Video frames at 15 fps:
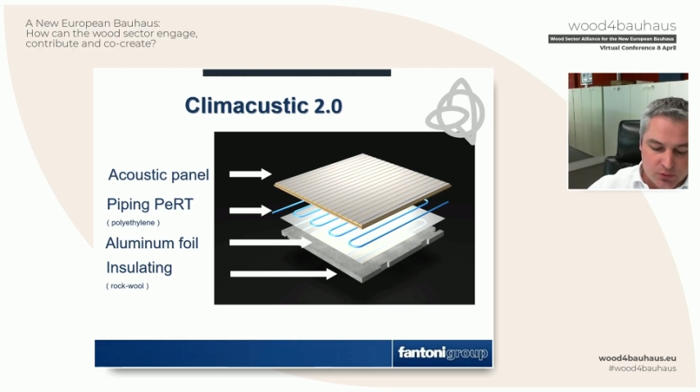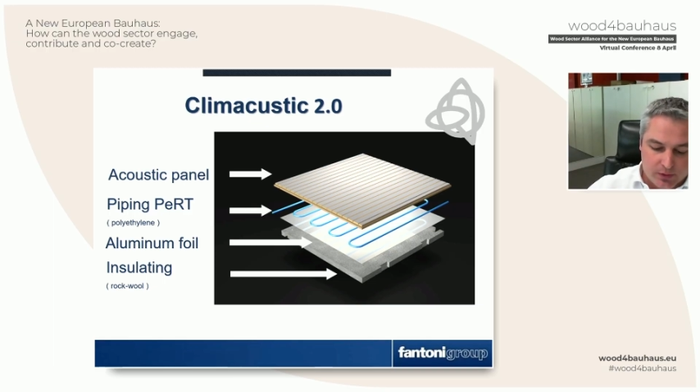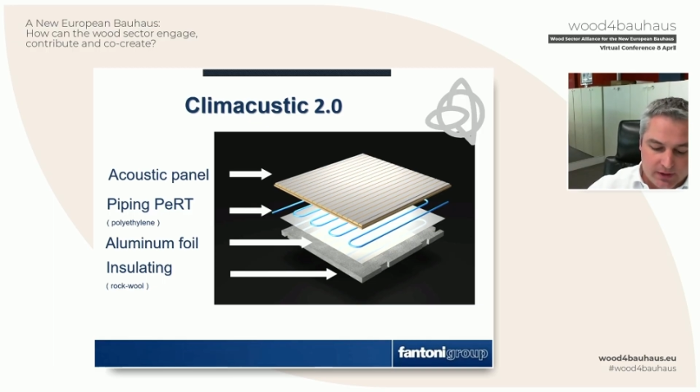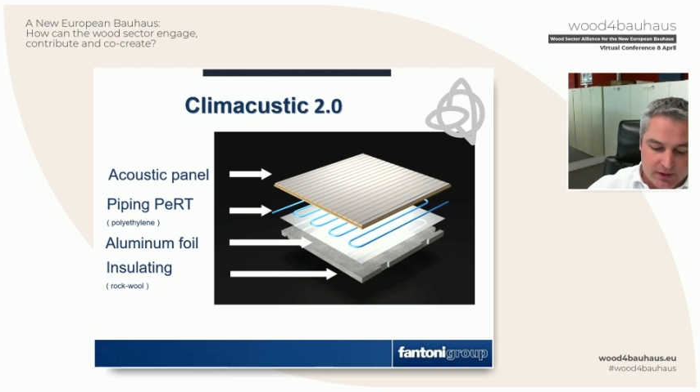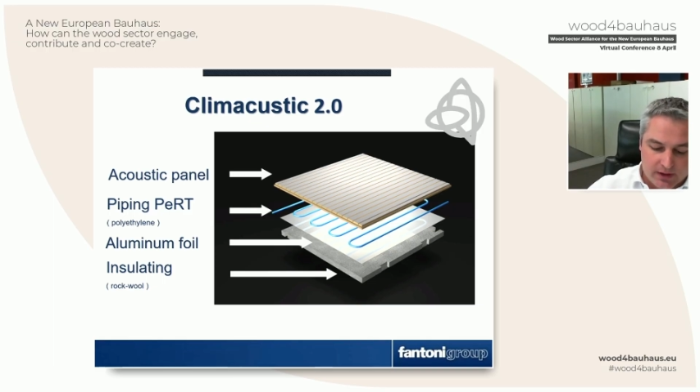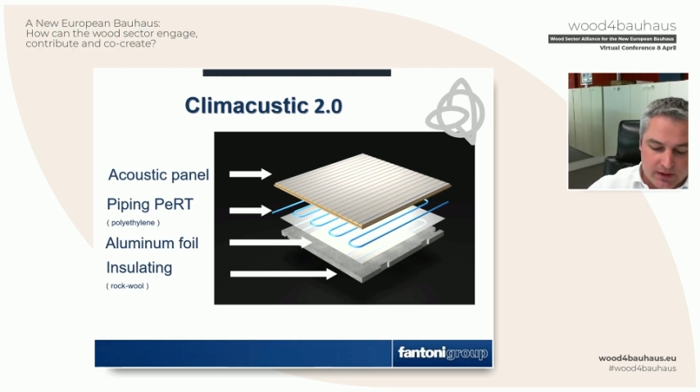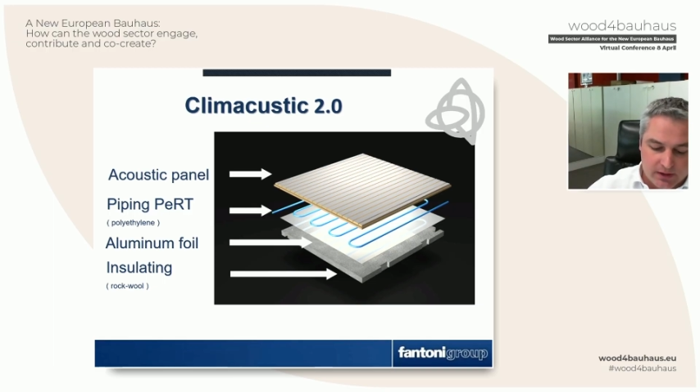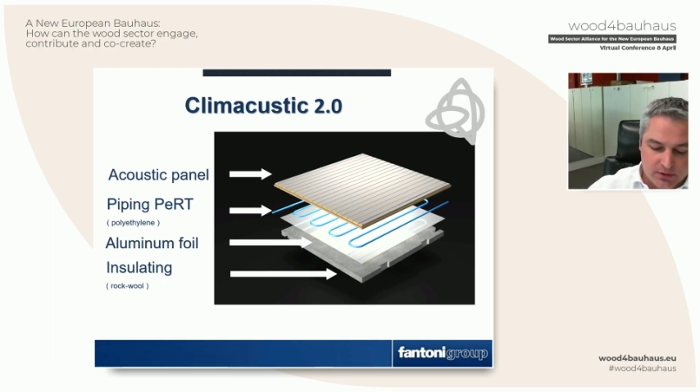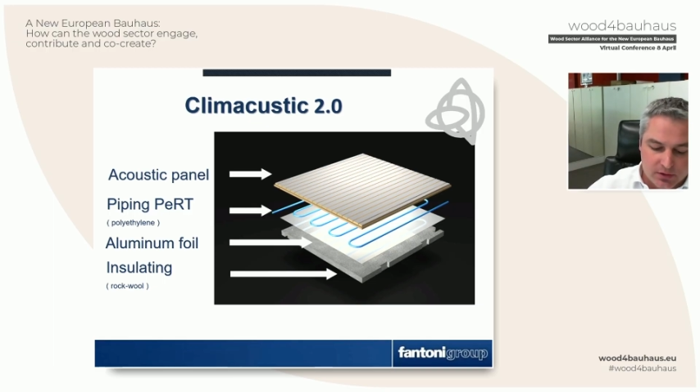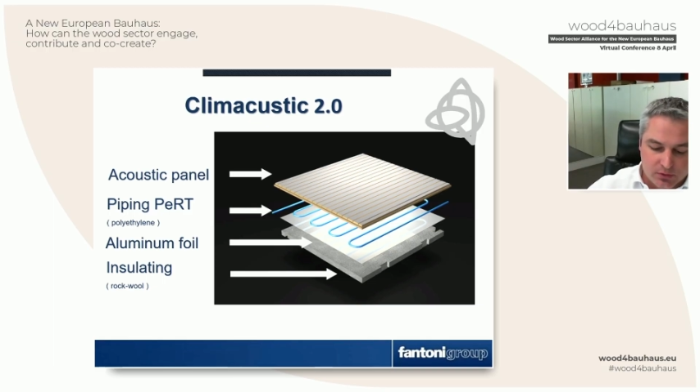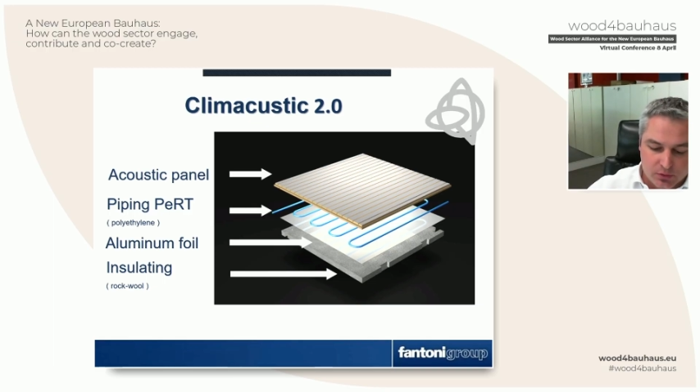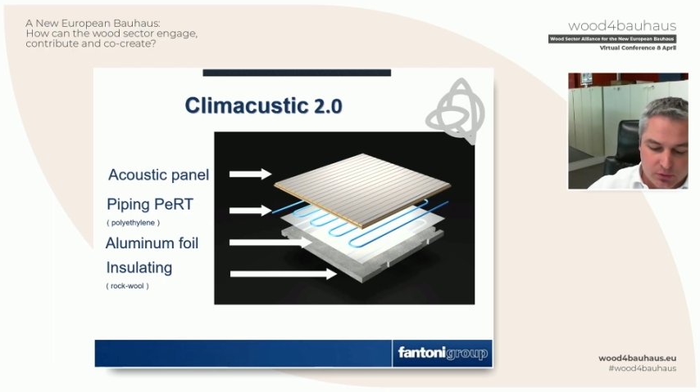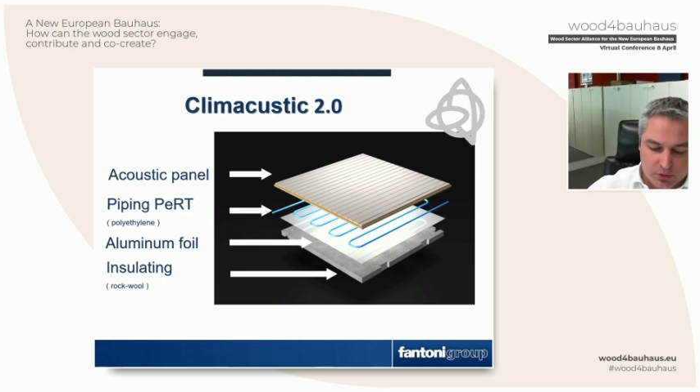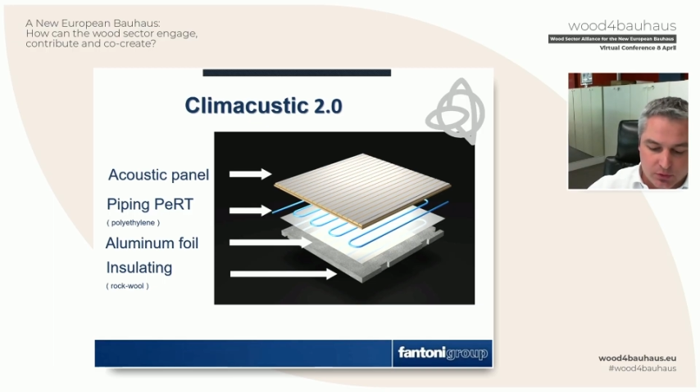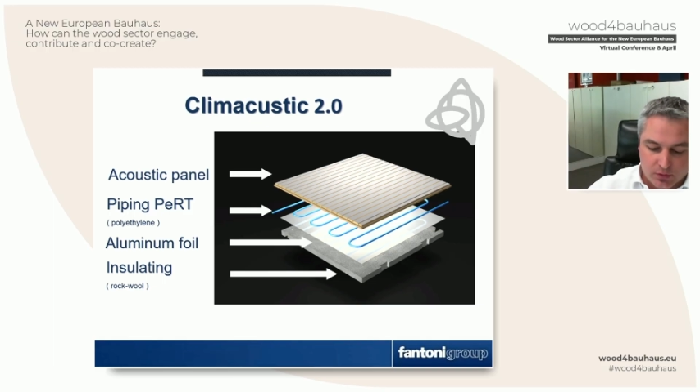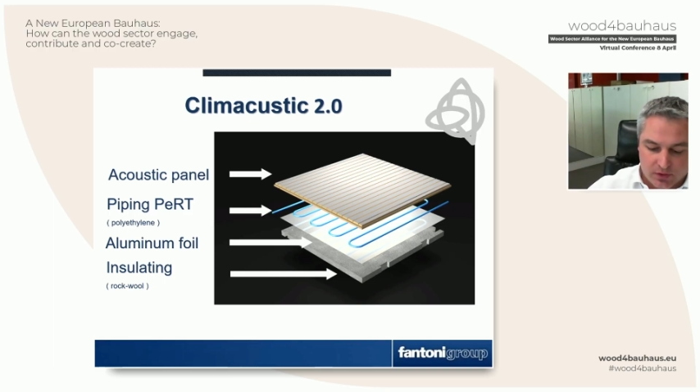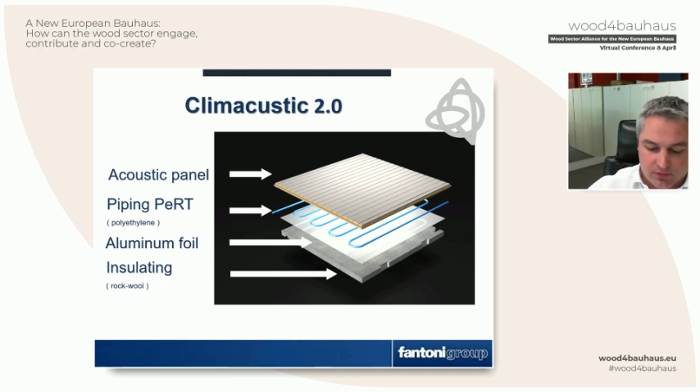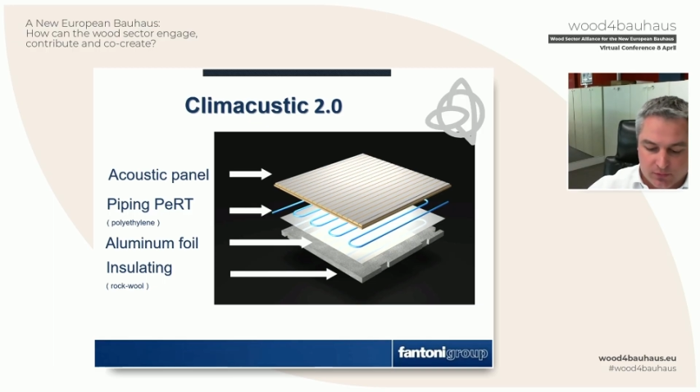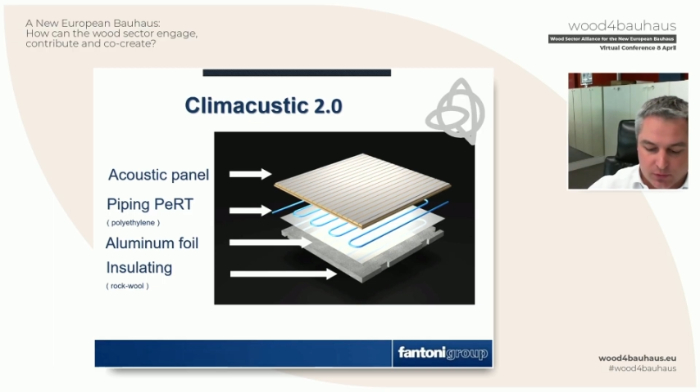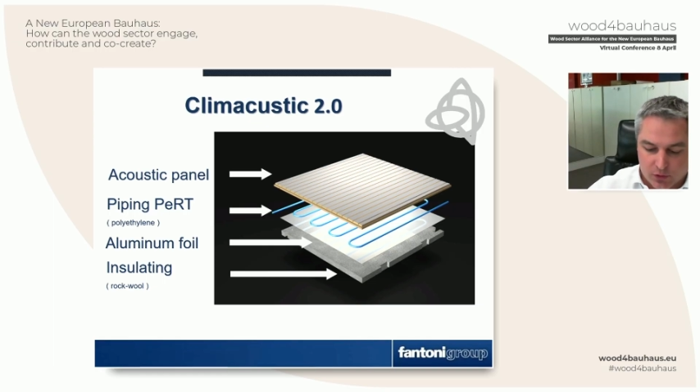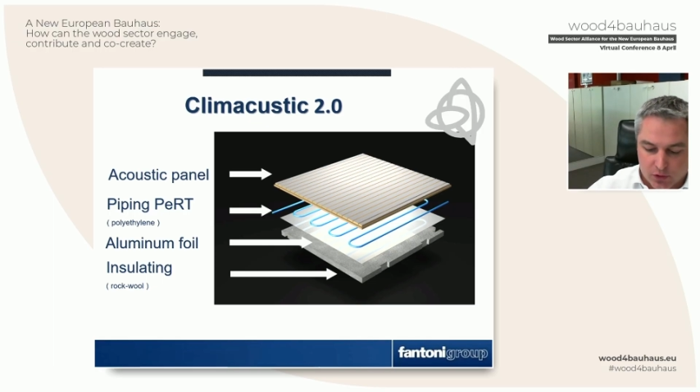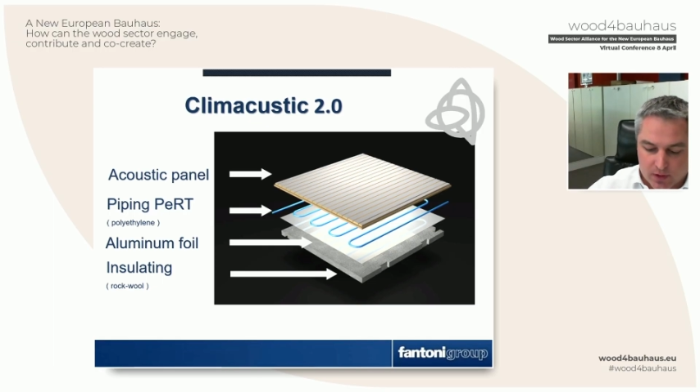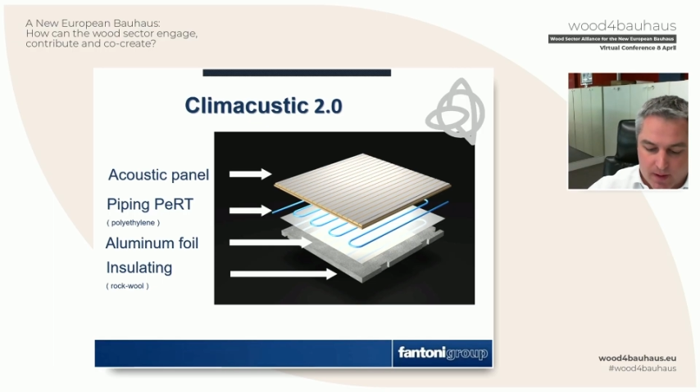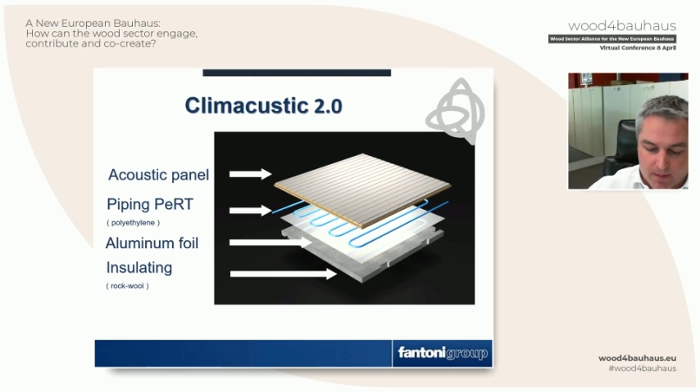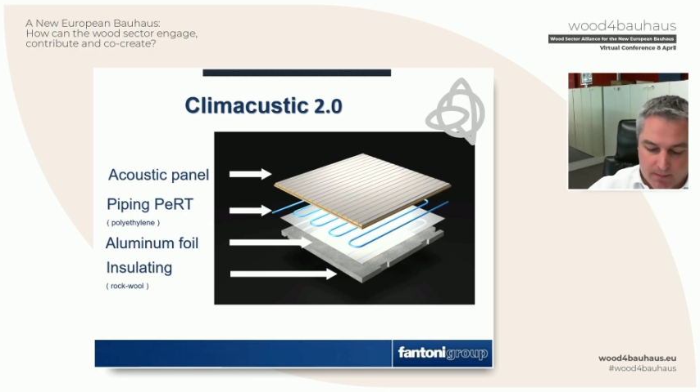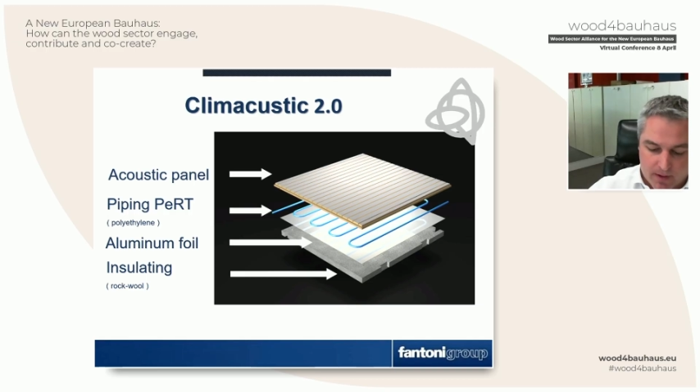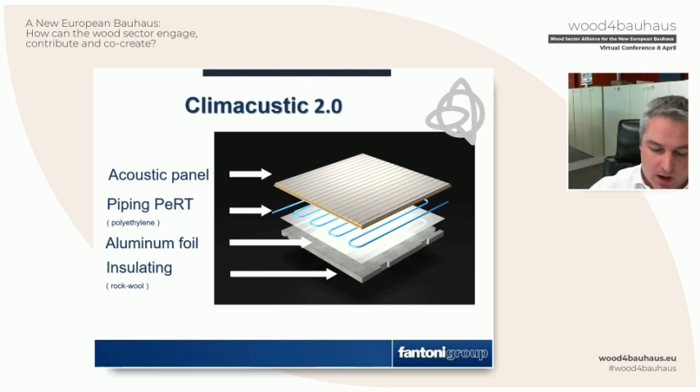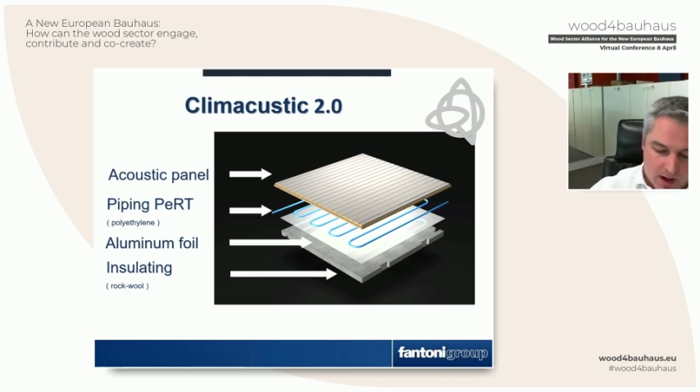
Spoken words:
we need to uniform